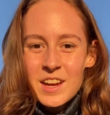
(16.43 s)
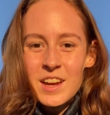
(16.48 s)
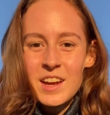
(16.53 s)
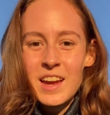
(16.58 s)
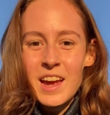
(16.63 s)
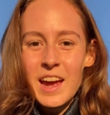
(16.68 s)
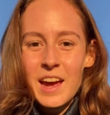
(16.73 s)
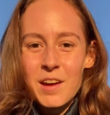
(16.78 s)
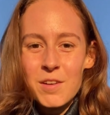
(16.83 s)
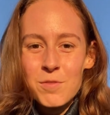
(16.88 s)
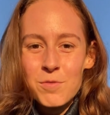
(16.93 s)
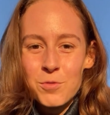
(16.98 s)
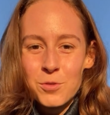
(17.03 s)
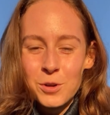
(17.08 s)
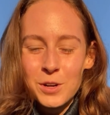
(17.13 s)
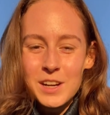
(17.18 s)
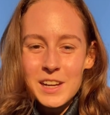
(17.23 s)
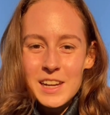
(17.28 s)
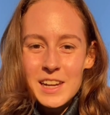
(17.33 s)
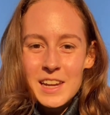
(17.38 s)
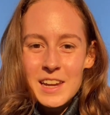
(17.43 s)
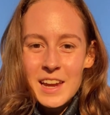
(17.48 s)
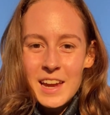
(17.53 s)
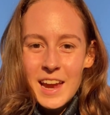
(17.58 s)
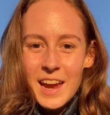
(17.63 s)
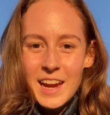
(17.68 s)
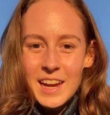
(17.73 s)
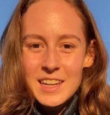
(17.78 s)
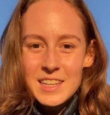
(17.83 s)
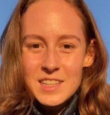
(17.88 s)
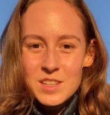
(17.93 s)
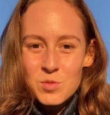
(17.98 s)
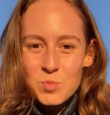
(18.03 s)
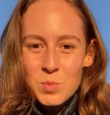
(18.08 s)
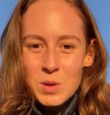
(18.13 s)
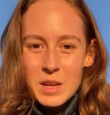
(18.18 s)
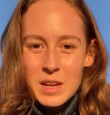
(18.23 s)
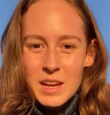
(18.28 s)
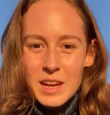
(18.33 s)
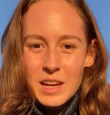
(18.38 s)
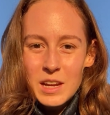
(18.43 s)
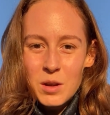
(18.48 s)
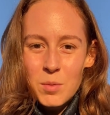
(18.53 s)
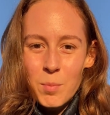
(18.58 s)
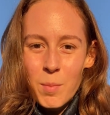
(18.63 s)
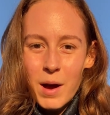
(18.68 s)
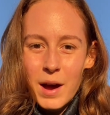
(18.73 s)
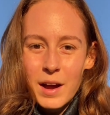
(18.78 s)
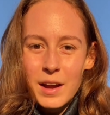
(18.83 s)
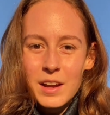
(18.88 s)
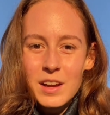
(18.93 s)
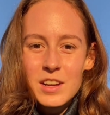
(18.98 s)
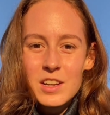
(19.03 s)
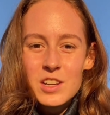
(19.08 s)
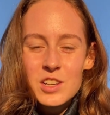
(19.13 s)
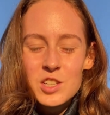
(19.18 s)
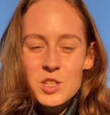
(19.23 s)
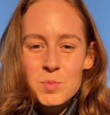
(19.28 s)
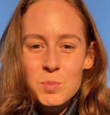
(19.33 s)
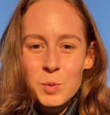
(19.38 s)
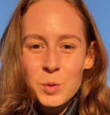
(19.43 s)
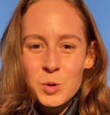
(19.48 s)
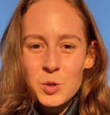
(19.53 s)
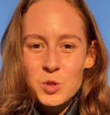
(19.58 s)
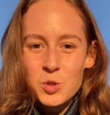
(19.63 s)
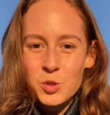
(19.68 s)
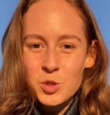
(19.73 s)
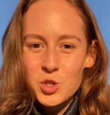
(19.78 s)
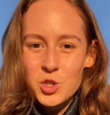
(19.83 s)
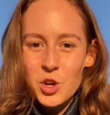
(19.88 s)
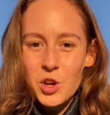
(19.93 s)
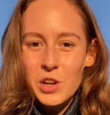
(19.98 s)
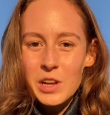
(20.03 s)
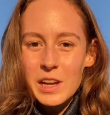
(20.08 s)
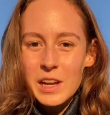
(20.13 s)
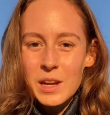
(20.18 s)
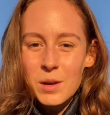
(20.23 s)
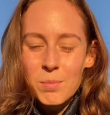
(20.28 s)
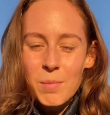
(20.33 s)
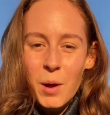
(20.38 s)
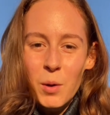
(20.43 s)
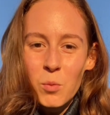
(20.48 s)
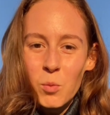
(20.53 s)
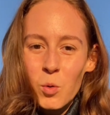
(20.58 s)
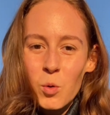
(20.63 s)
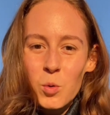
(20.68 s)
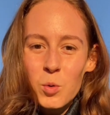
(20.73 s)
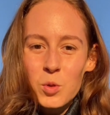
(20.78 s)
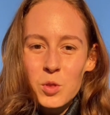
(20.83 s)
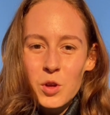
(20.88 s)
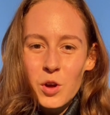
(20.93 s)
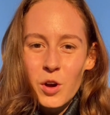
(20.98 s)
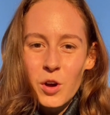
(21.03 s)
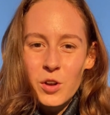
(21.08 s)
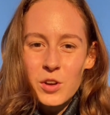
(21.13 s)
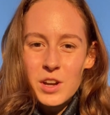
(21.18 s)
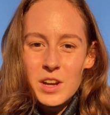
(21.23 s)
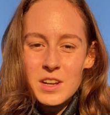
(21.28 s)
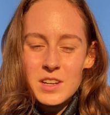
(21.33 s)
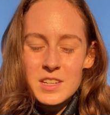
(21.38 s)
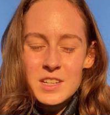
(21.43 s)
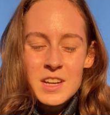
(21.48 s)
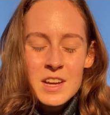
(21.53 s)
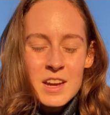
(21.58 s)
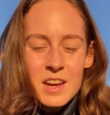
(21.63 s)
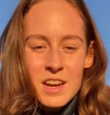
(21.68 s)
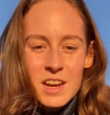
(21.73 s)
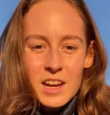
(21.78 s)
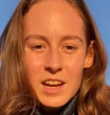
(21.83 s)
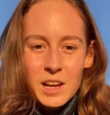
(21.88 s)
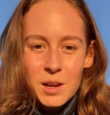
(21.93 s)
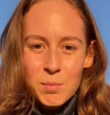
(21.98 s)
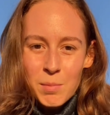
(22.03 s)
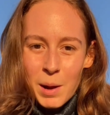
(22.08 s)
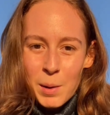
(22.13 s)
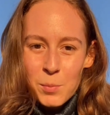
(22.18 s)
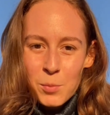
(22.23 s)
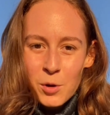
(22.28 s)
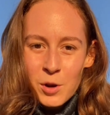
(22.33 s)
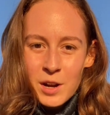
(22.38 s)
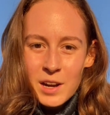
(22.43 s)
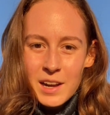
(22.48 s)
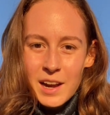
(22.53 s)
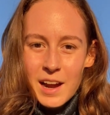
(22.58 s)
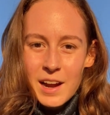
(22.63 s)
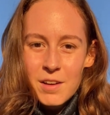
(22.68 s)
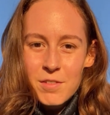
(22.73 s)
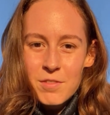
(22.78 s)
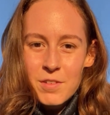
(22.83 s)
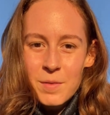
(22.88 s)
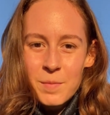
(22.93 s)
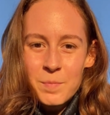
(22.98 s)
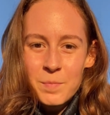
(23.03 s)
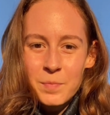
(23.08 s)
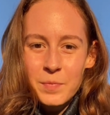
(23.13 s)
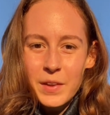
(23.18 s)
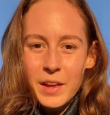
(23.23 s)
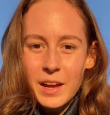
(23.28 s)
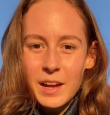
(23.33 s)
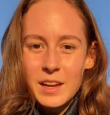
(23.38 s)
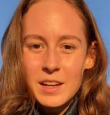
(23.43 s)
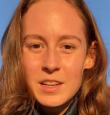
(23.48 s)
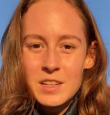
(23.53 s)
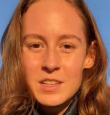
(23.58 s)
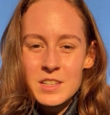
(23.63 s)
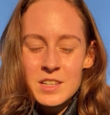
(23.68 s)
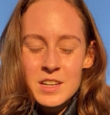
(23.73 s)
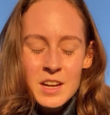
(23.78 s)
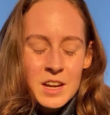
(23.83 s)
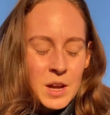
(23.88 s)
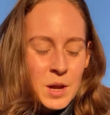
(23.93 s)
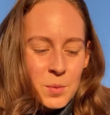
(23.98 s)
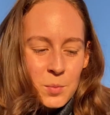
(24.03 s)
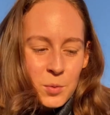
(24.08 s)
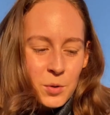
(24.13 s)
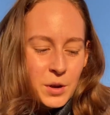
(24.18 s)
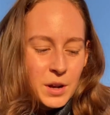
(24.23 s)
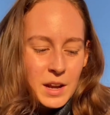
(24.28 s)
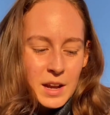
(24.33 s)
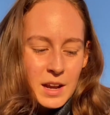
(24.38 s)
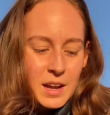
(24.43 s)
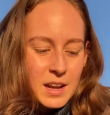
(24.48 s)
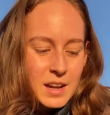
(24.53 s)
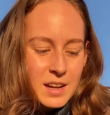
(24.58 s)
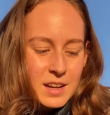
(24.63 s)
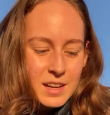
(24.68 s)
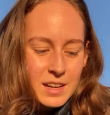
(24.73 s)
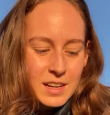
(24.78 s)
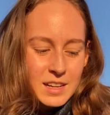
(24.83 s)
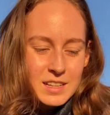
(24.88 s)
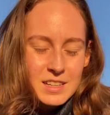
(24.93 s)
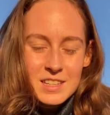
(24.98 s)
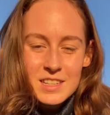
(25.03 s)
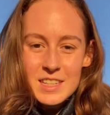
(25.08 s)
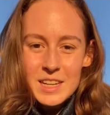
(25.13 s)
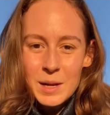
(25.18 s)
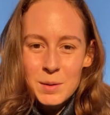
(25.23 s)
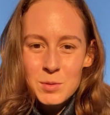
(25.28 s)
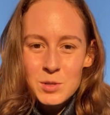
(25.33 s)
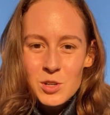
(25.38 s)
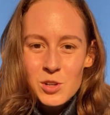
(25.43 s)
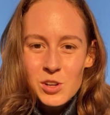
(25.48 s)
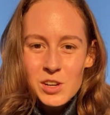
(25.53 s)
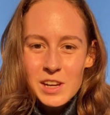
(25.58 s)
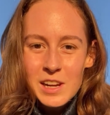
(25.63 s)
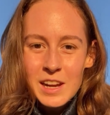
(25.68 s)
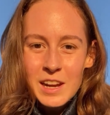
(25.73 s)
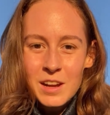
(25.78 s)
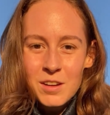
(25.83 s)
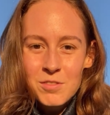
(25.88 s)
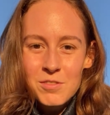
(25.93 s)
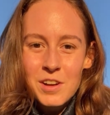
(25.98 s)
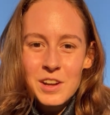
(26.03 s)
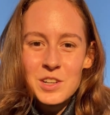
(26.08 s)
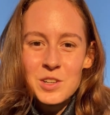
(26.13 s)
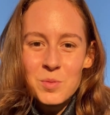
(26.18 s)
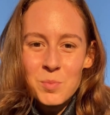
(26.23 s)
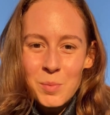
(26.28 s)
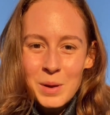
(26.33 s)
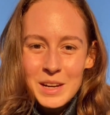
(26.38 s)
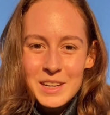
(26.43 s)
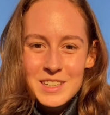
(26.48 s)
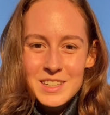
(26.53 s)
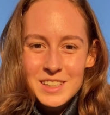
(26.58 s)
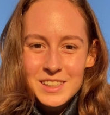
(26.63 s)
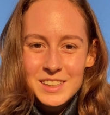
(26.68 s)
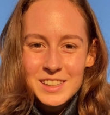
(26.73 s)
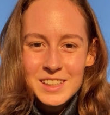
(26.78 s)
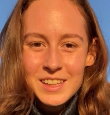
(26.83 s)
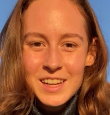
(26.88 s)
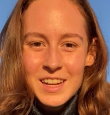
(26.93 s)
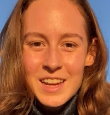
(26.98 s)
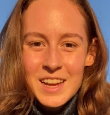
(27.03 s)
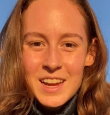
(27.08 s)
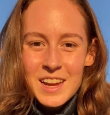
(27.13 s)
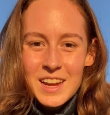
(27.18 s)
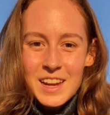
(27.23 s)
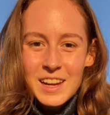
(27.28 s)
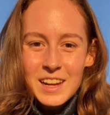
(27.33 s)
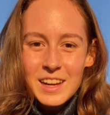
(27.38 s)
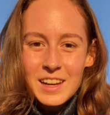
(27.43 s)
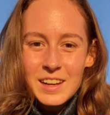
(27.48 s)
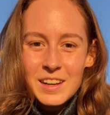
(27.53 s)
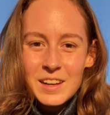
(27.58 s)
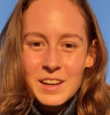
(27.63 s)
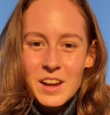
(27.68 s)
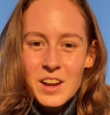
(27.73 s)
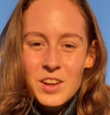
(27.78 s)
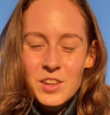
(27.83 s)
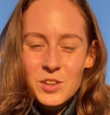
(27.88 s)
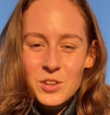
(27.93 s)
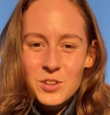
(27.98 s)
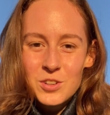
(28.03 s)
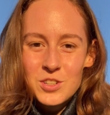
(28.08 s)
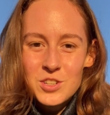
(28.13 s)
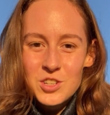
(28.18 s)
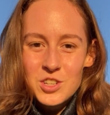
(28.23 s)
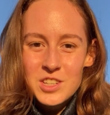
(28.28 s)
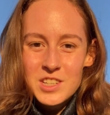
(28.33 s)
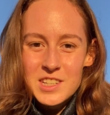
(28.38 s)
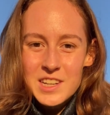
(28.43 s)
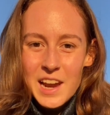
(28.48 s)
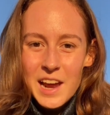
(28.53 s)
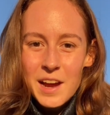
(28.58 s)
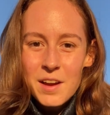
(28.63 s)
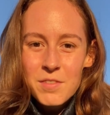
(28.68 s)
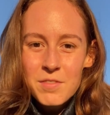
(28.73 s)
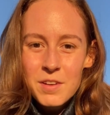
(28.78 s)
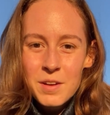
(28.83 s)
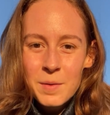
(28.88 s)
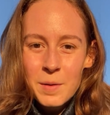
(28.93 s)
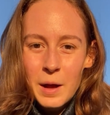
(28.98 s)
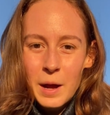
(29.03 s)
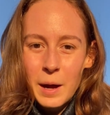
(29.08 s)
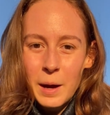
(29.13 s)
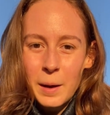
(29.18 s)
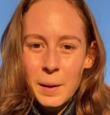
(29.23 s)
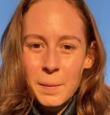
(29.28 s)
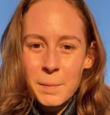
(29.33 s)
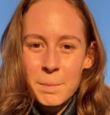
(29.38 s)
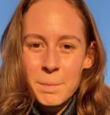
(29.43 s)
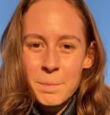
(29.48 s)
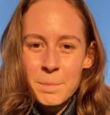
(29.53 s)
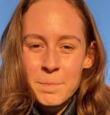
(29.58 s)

have really aided me in my spiritual journey, in my walk with God and in my prayer life. And prayer is absolutely fundamental in the Christian's life. Um,